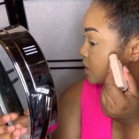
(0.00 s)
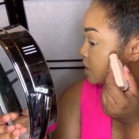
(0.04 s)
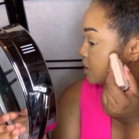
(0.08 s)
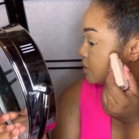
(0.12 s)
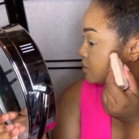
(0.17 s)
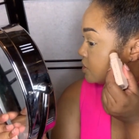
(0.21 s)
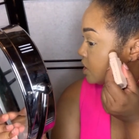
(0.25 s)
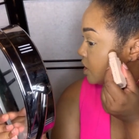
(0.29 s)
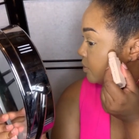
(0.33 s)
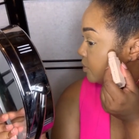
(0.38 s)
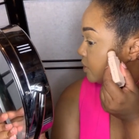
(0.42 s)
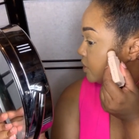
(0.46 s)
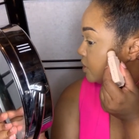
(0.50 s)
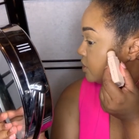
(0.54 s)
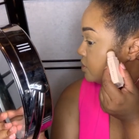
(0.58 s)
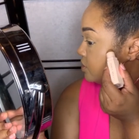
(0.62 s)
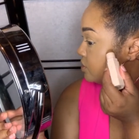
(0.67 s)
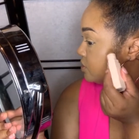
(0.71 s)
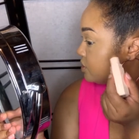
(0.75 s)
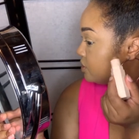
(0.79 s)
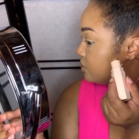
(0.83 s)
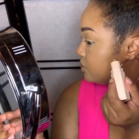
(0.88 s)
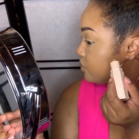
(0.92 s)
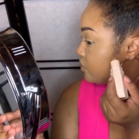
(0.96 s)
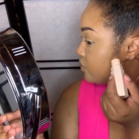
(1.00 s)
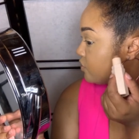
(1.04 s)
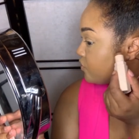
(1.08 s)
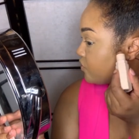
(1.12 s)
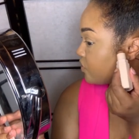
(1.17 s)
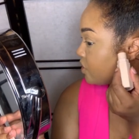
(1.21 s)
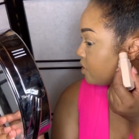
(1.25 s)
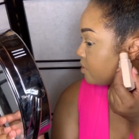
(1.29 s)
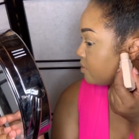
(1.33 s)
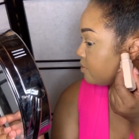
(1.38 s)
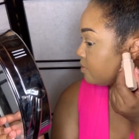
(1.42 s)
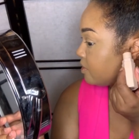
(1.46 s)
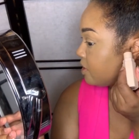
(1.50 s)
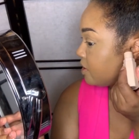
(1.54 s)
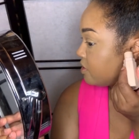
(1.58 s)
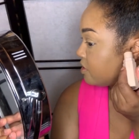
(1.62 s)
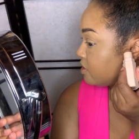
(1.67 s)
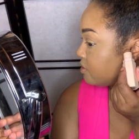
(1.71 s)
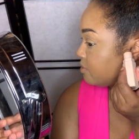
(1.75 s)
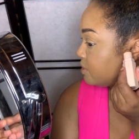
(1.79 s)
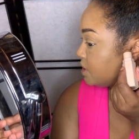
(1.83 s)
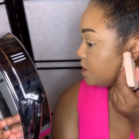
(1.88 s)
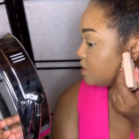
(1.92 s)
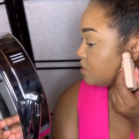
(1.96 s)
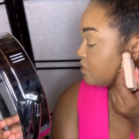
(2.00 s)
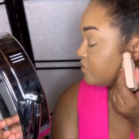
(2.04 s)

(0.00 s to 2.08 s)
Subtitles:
So I'm gonna do from the middle